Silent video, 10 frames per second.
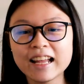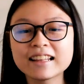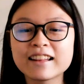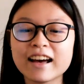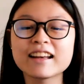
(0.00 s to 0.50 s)

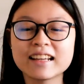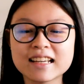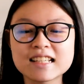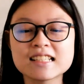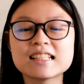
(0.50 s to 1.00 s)
and that
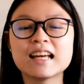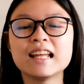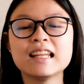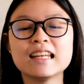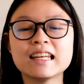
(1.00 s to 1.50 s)
is
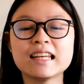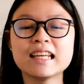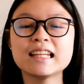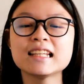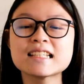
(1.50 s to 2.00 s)

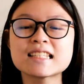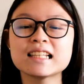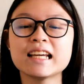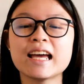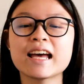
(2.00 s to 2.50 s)

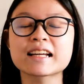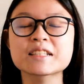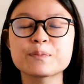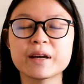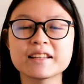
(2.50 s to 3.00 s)
needlessly
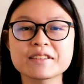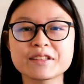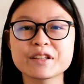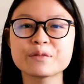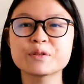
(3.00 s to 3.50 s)

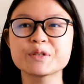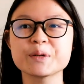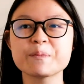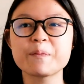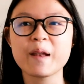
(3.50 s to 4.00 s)
expensive
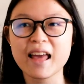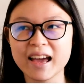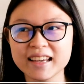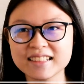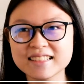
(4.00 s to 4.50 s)

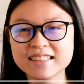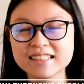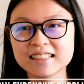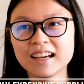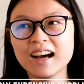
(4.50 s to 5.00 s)
supplies.
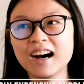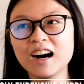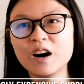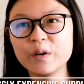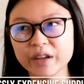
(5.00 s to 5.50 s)

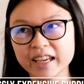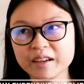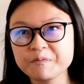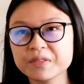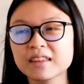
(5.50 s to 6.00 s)

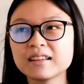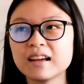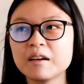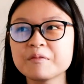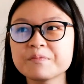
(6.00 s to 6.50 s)
Okay,
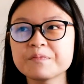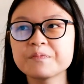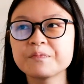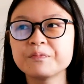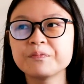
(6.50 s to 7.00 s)

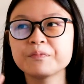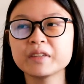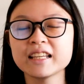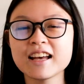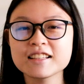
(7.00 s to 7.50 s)

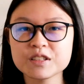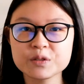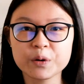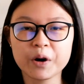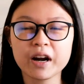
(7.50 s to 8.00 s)
me as a
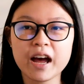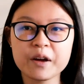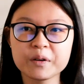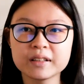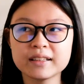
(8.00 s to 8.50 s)
store,
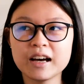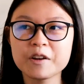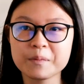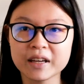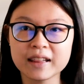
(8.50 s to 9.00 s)
I would
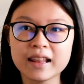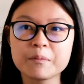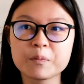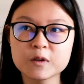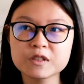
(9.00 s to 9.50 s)
admit
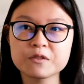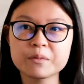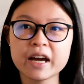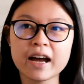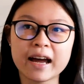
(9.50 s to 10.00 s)
that most of
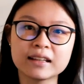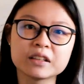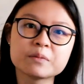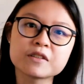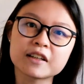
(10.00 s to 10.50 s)
my
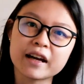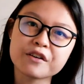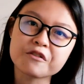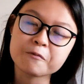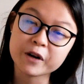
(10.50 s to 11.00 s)
items are
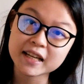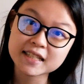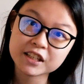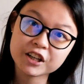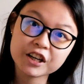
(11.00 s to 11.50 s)
kind of
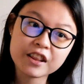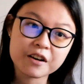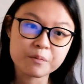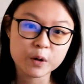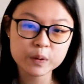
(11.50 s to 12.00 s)
pricier
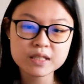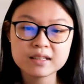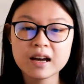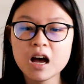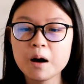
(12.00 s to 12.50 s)
than most,
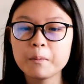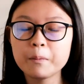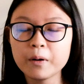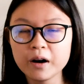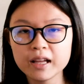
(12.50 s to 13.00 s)

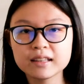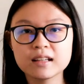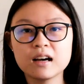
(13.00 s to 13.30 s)
but